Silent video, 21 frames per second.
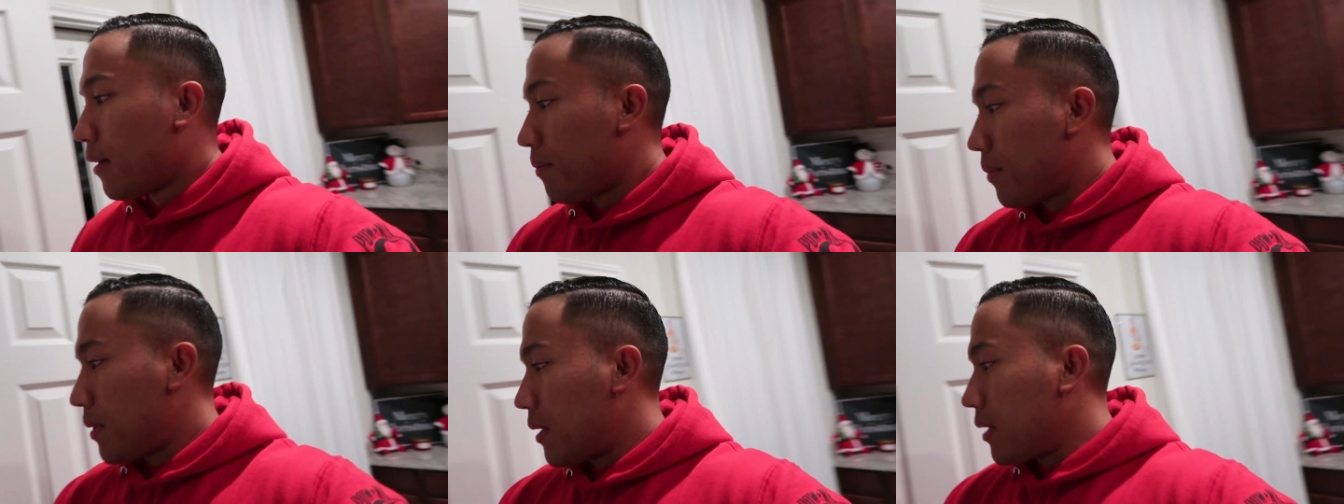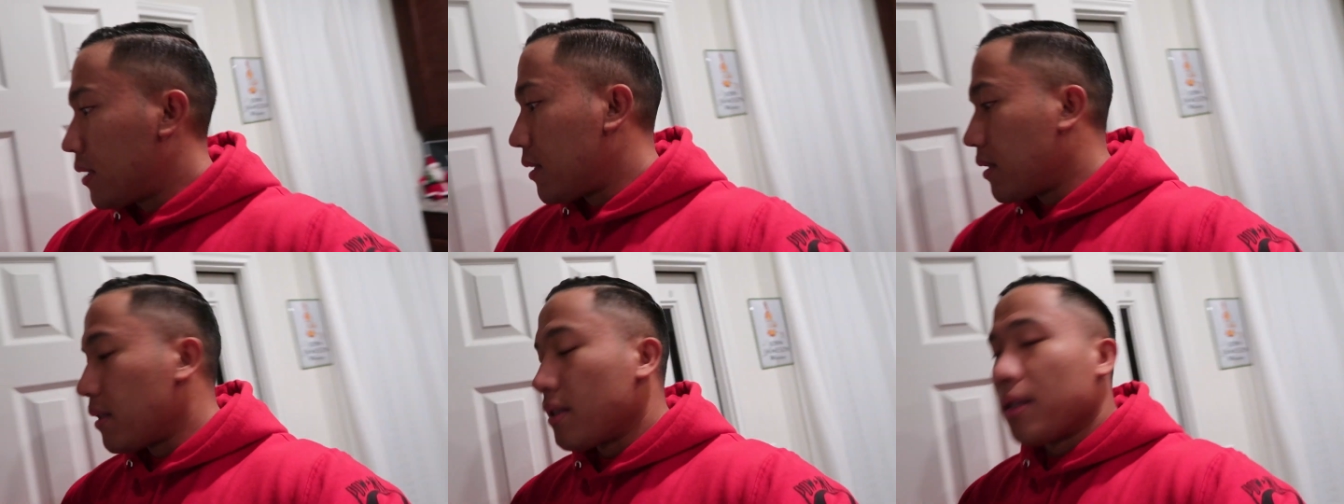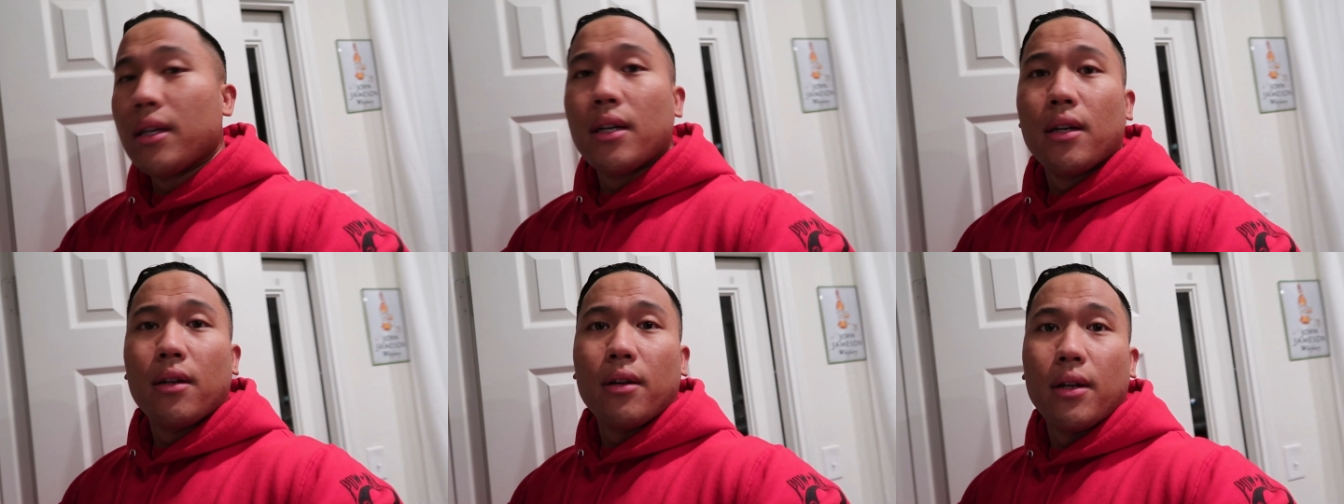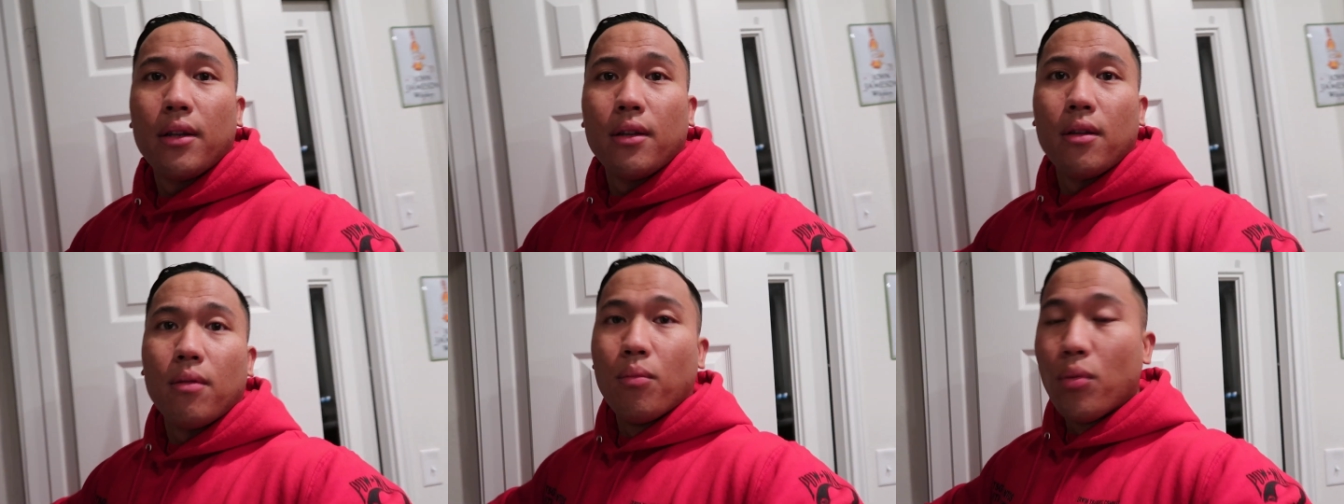PT gear
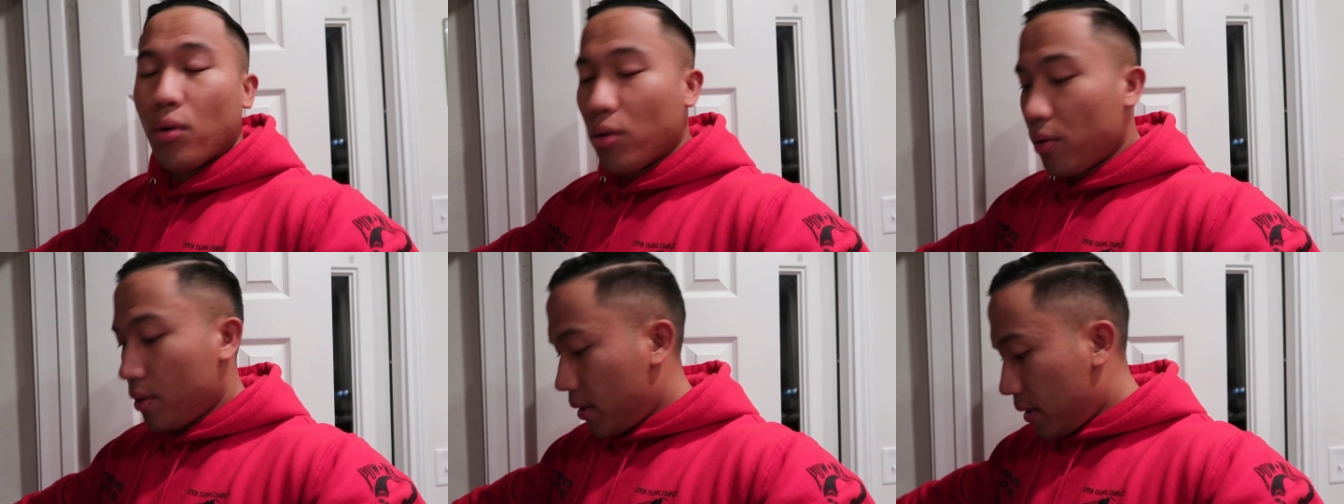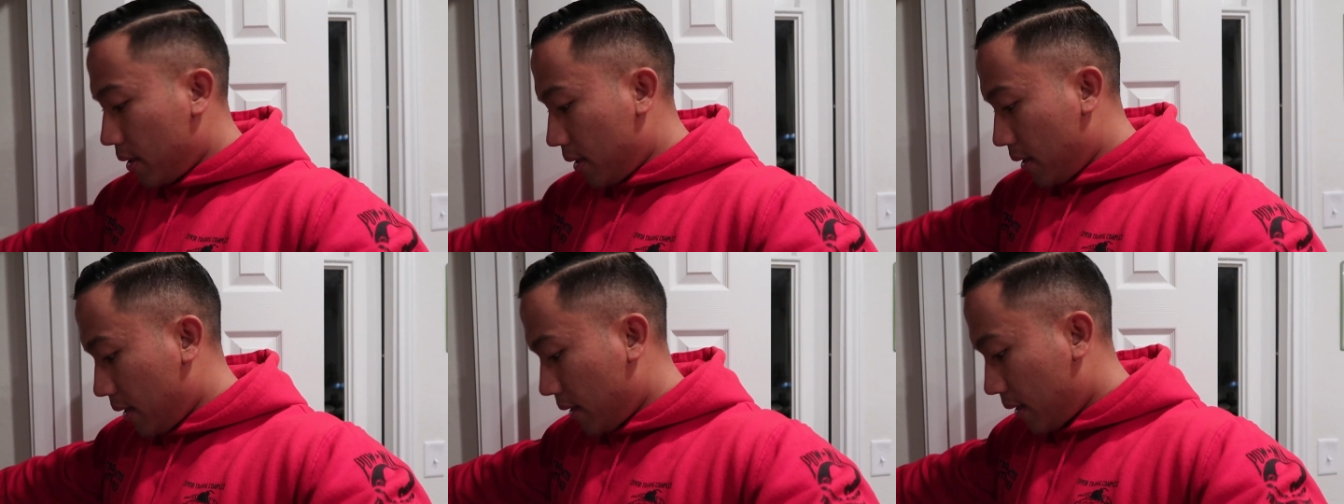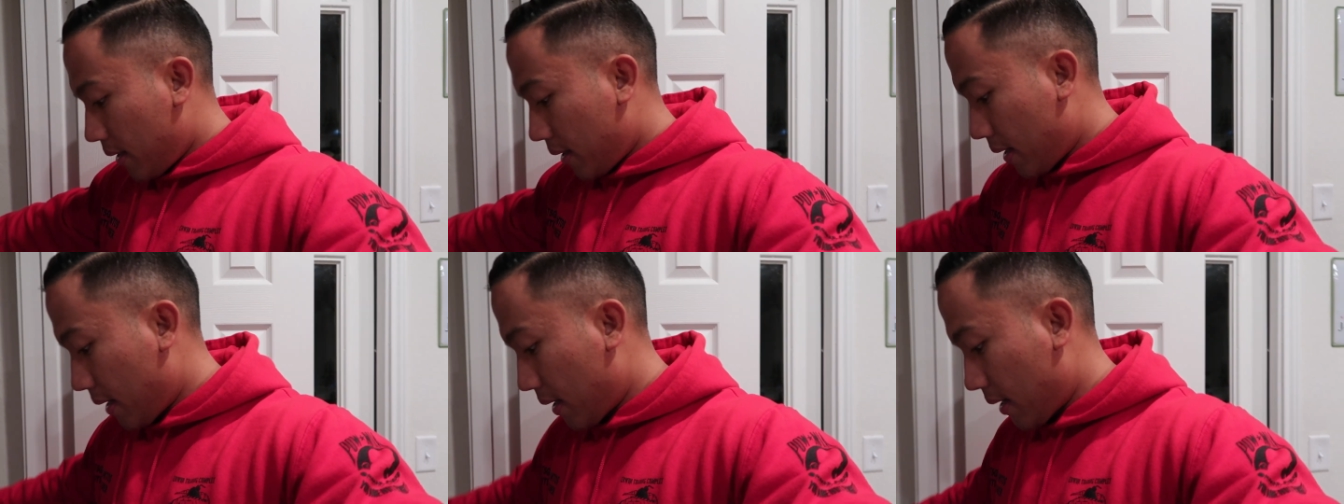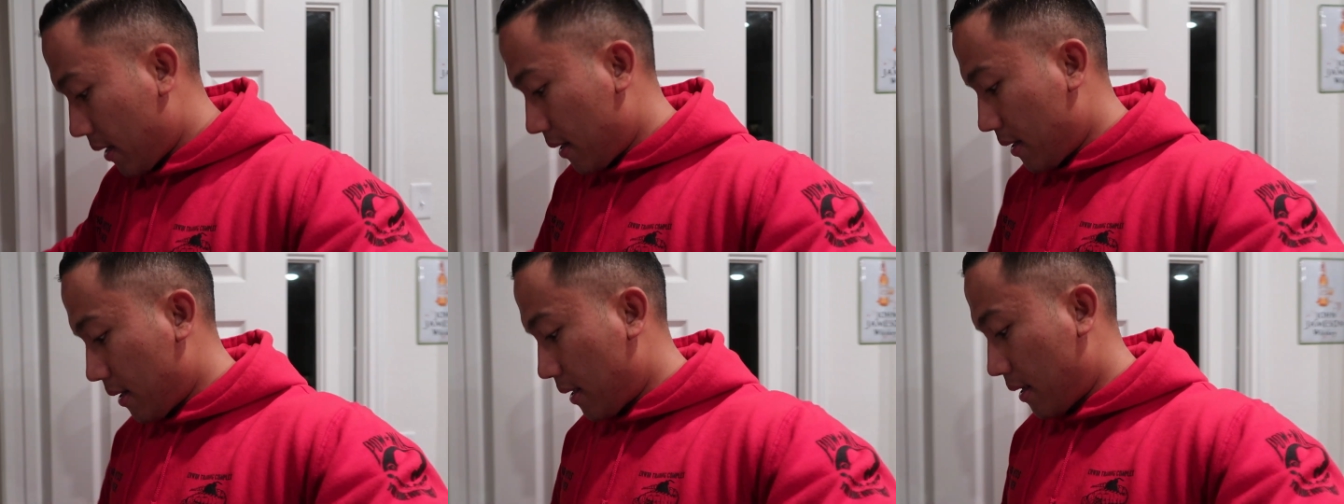in the morning,
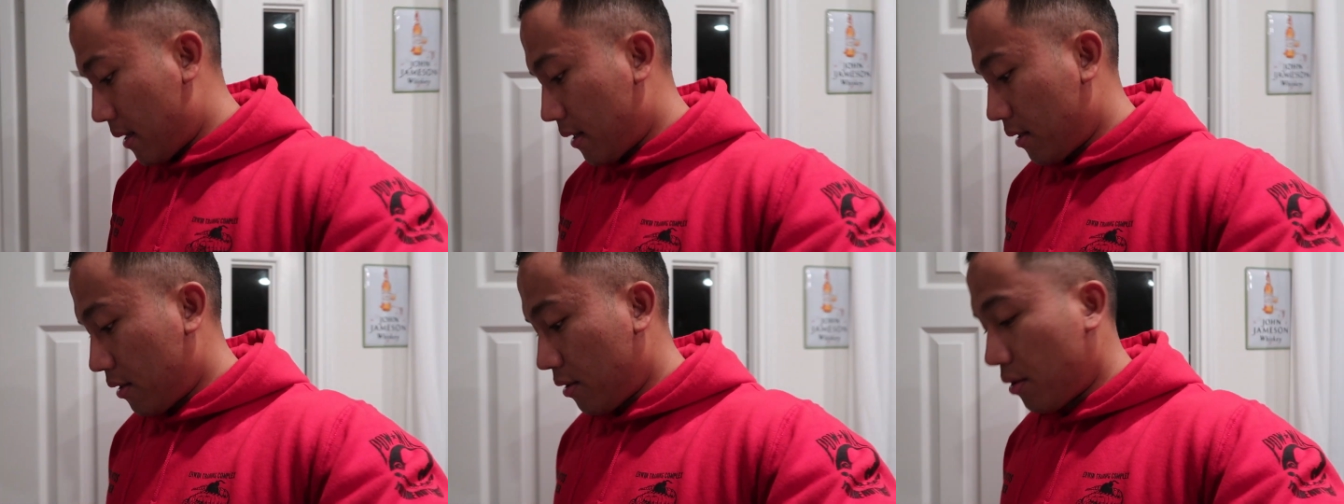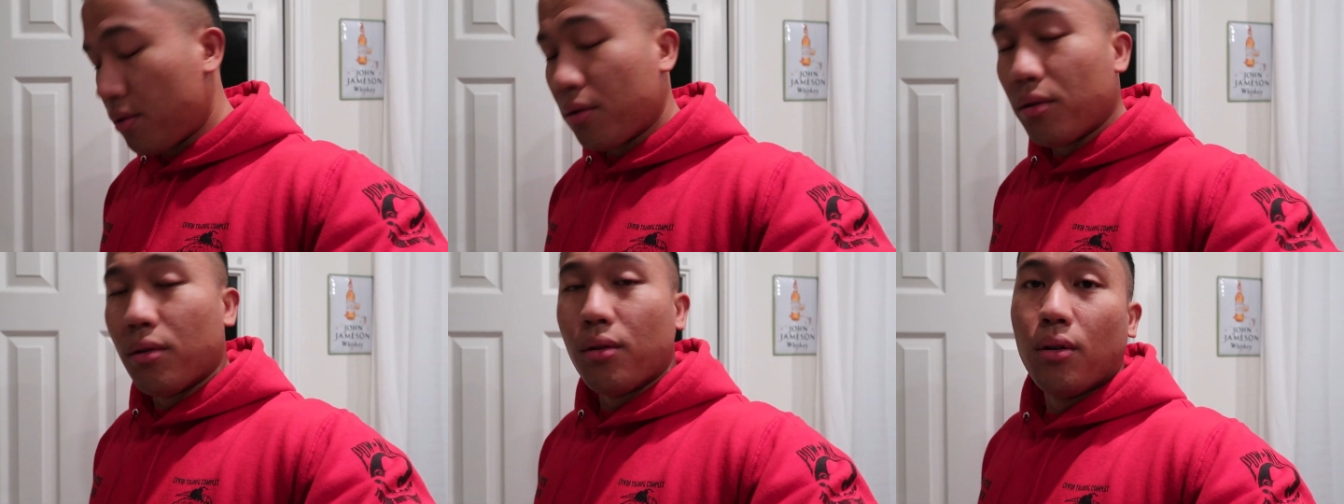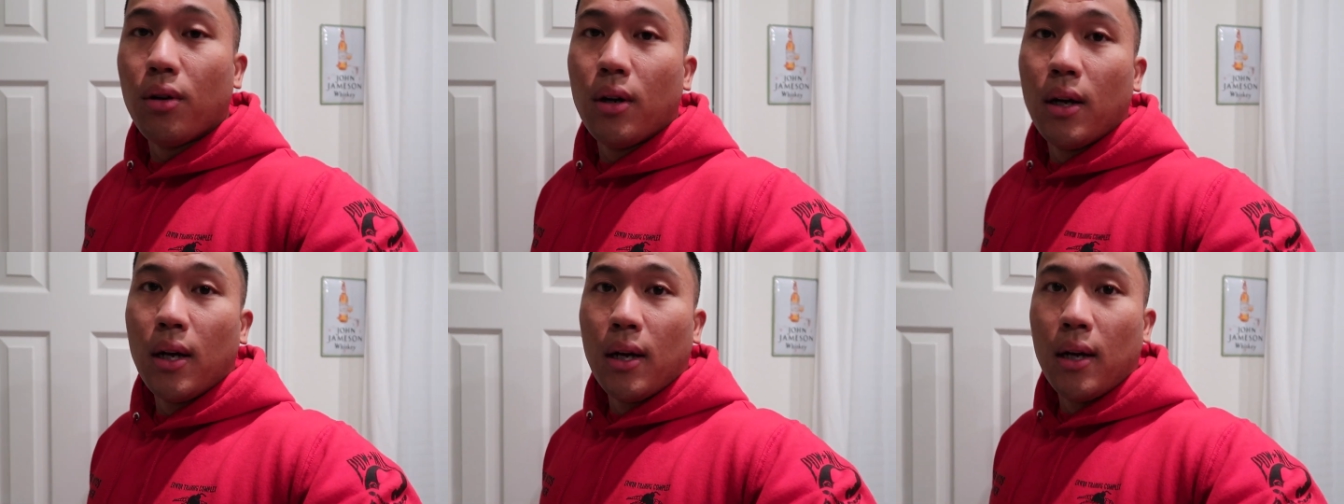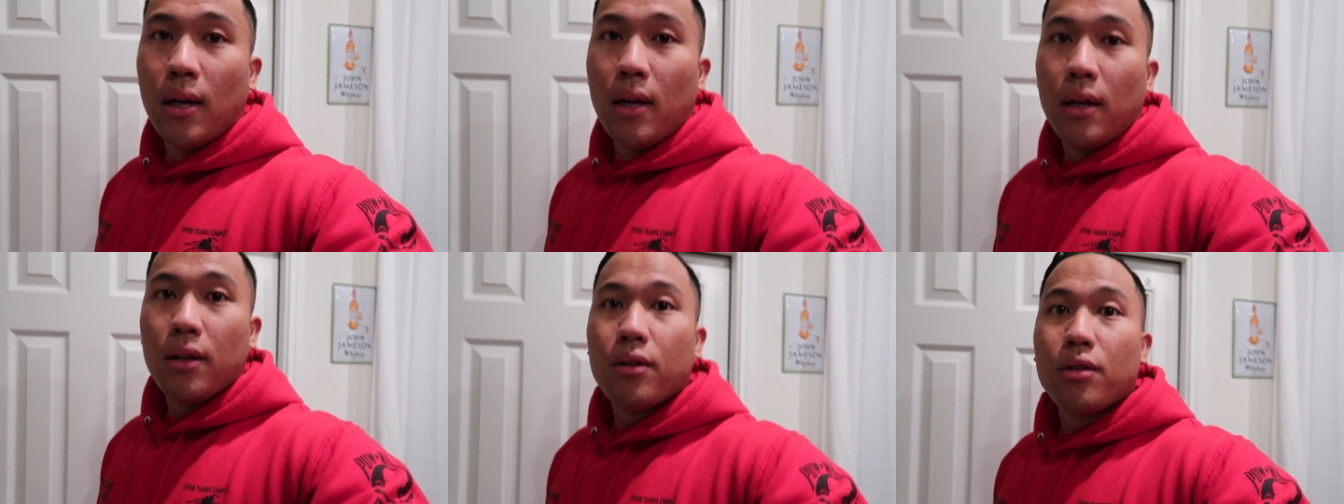and then you'll
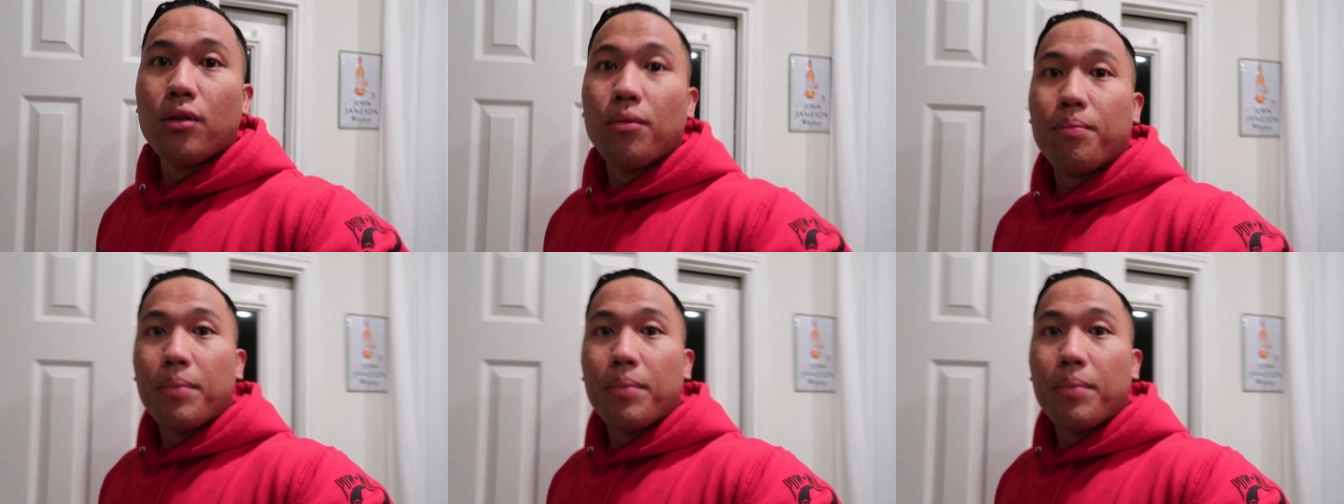do